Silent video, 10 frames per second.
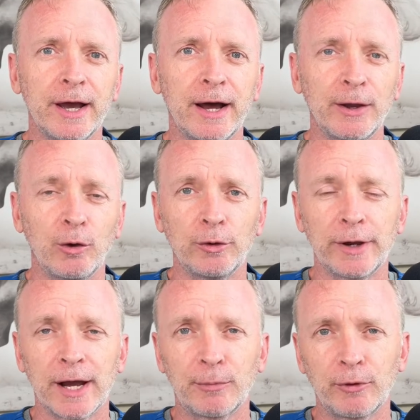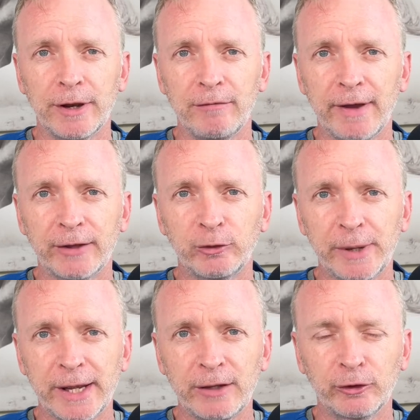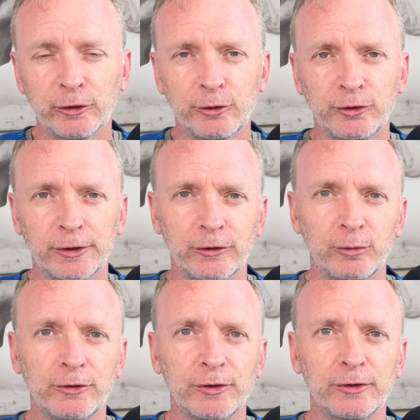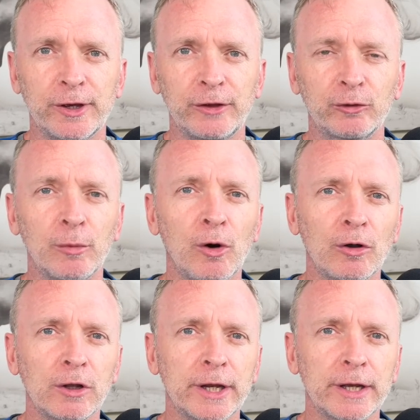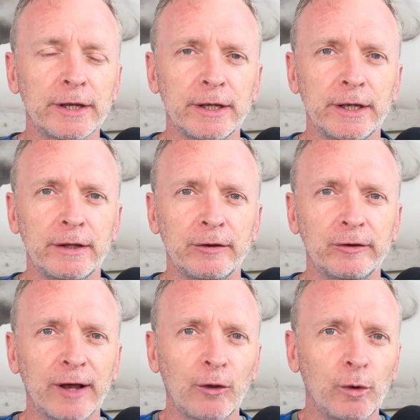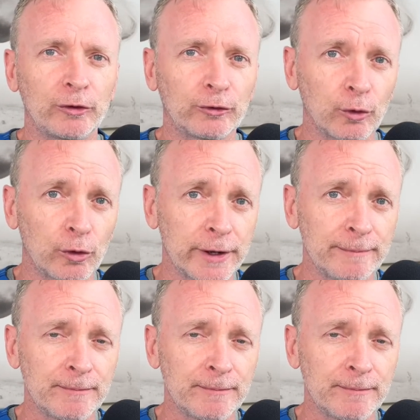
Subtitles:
I own and operate Advanced Pain Solutions, which is a small clinic in Southwest Florida,